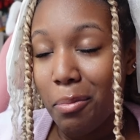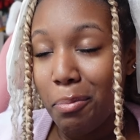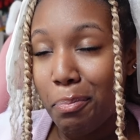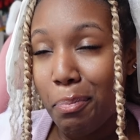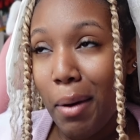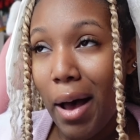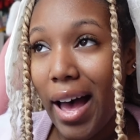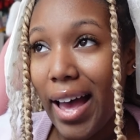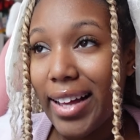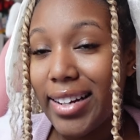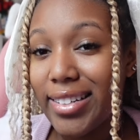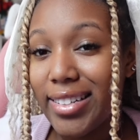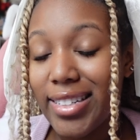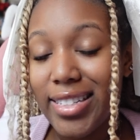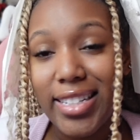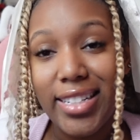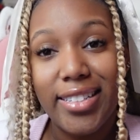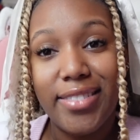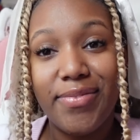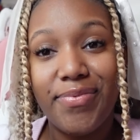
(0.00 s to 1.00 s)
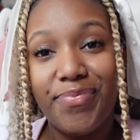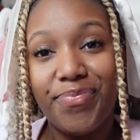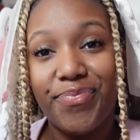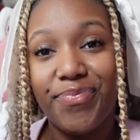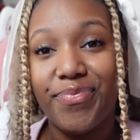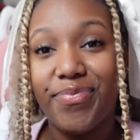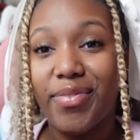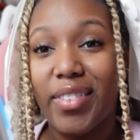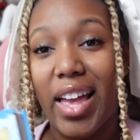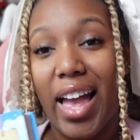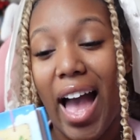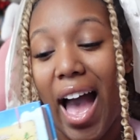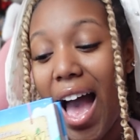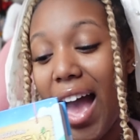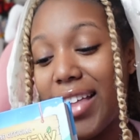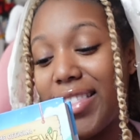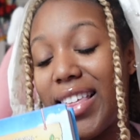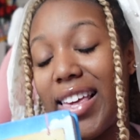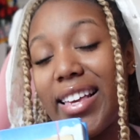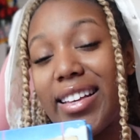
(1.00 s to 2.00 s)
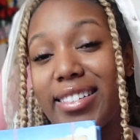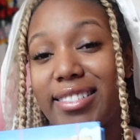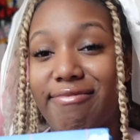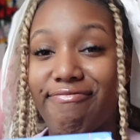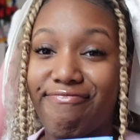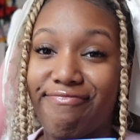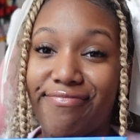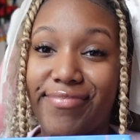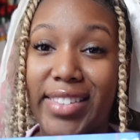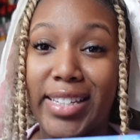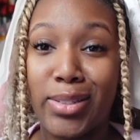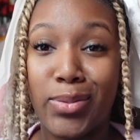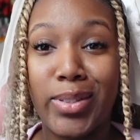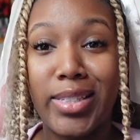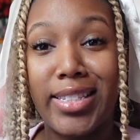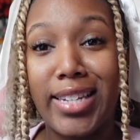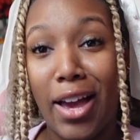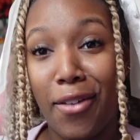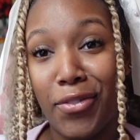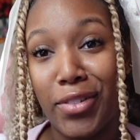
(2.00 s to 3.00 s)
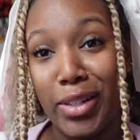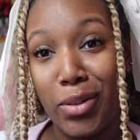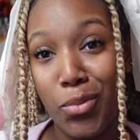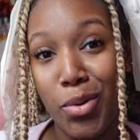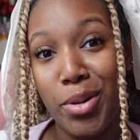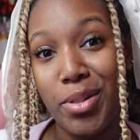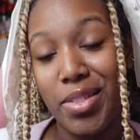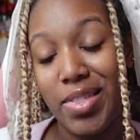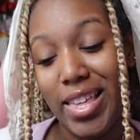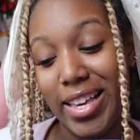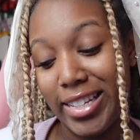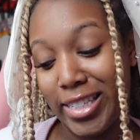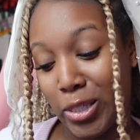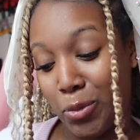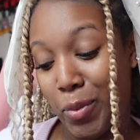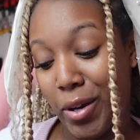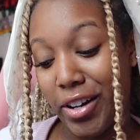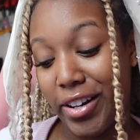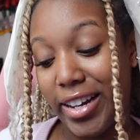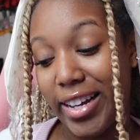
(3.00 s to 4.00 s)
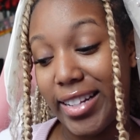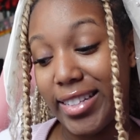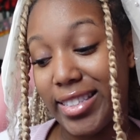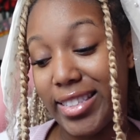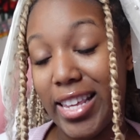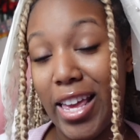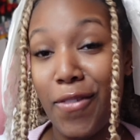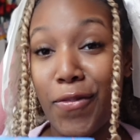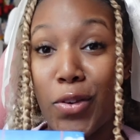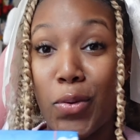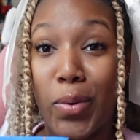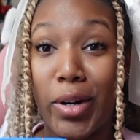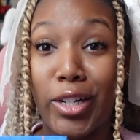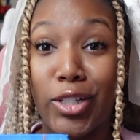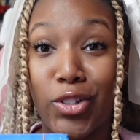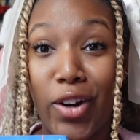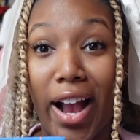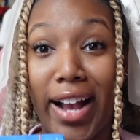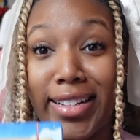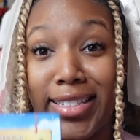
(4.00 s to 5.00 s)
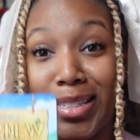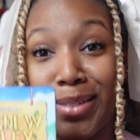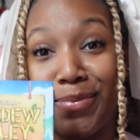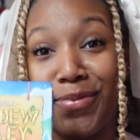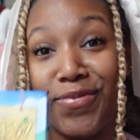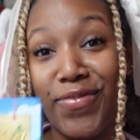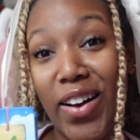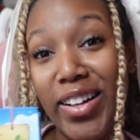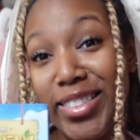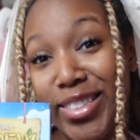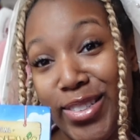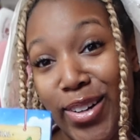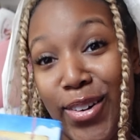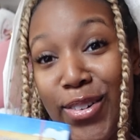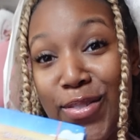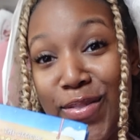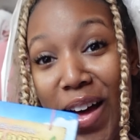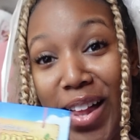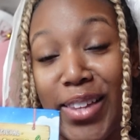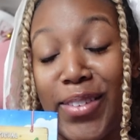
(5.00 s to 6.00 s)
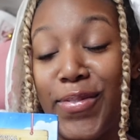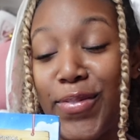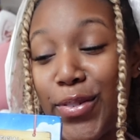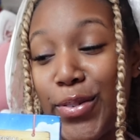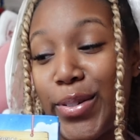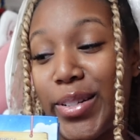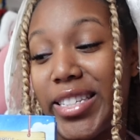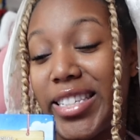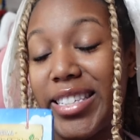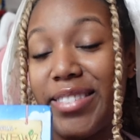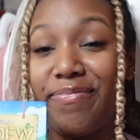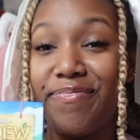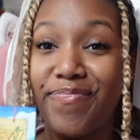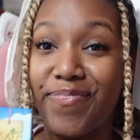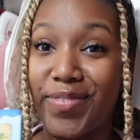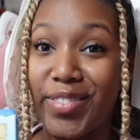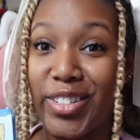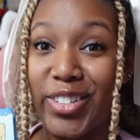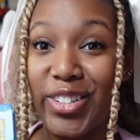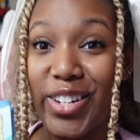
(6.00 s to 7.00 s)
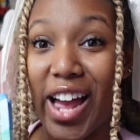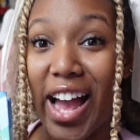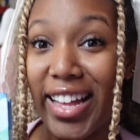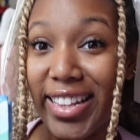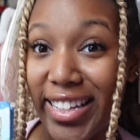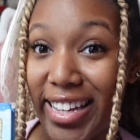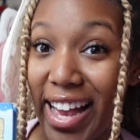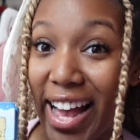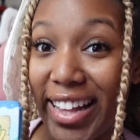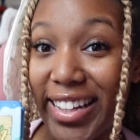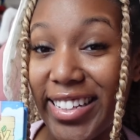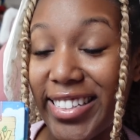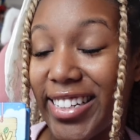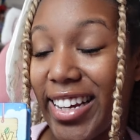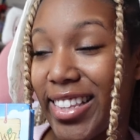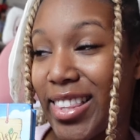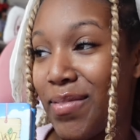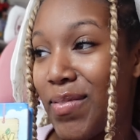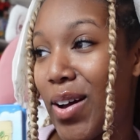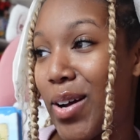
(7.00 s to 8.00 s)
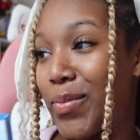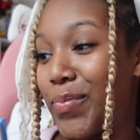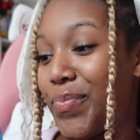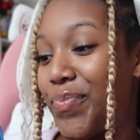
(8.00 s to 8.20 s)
but I think this was definitely worth the experience. If you want to try some fun Stardew Valley foods, you should highly, highly check them out.